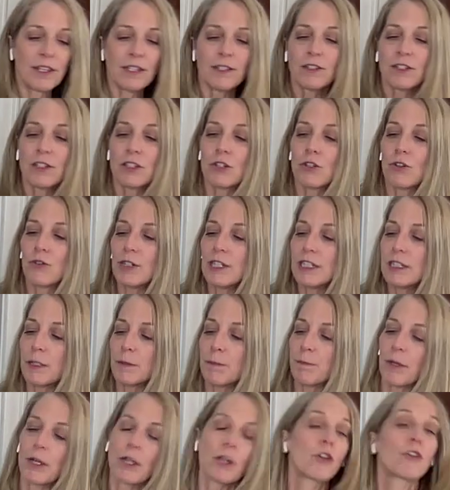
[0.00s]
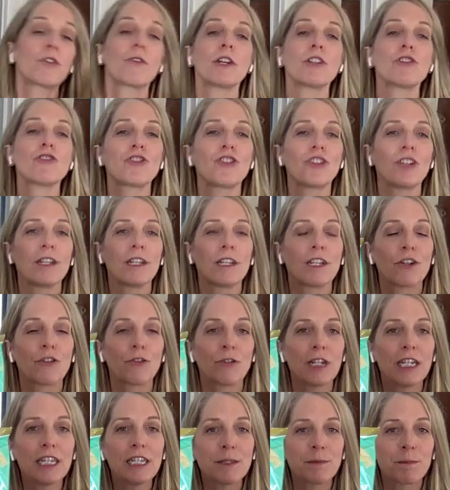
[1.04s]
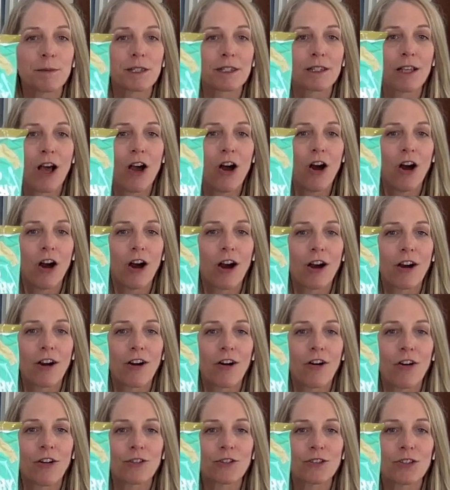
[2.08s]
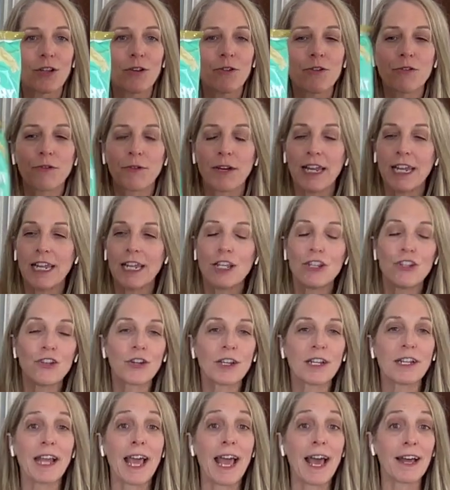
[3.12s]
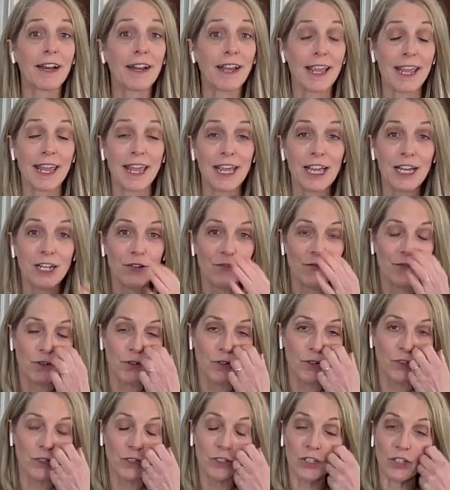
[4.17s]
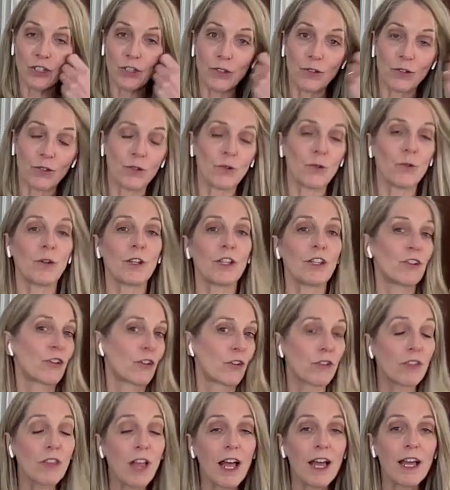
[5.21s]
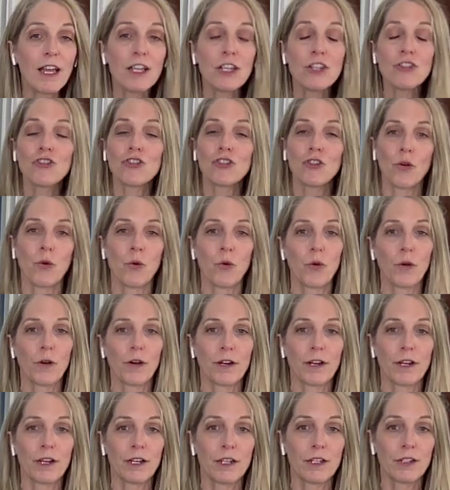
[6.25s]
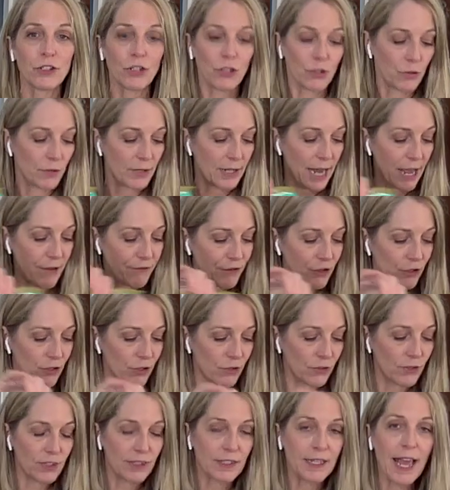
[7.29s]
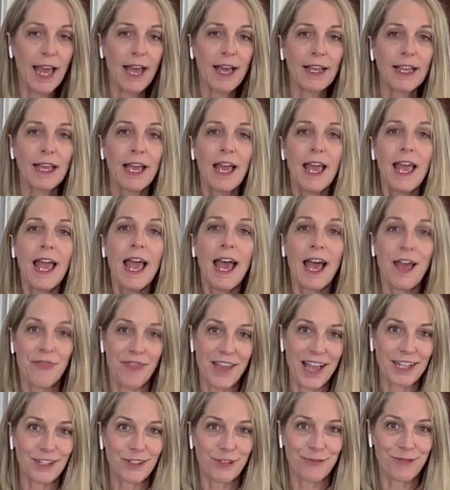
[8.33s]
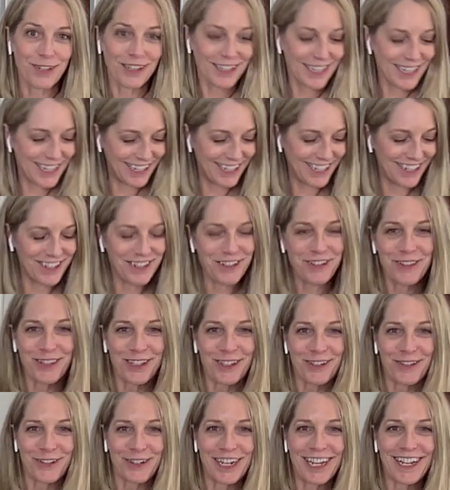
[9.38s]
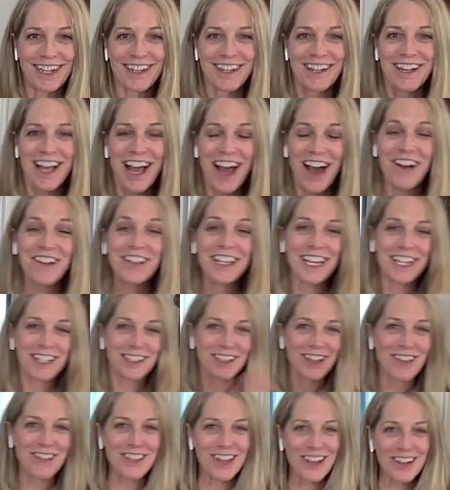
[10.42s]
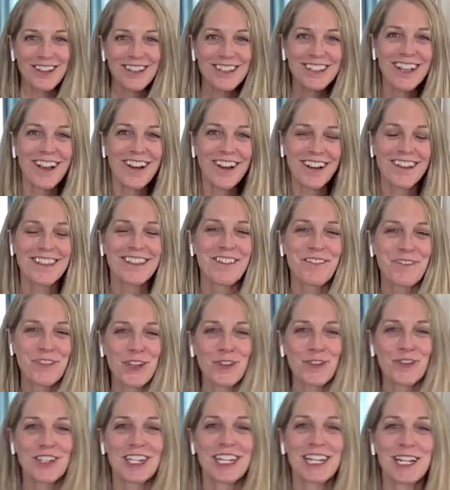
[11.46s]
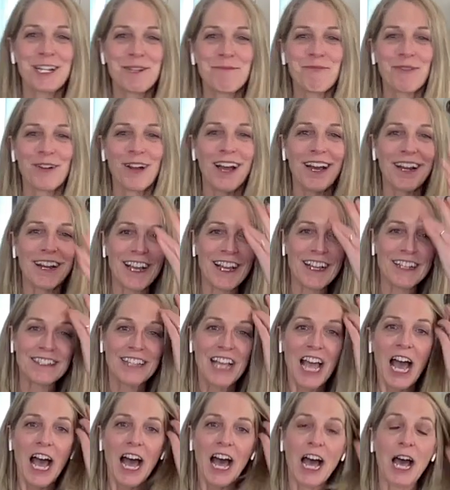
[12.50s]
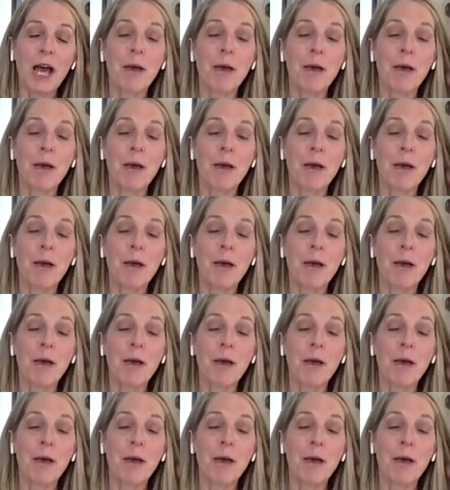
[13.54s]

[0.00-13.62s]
these crisp, crunchy crisps are also great. You can add a handful to your lunch or to an afternoon snack, and that's really going to do the trick. Okay, so those are the 15 products.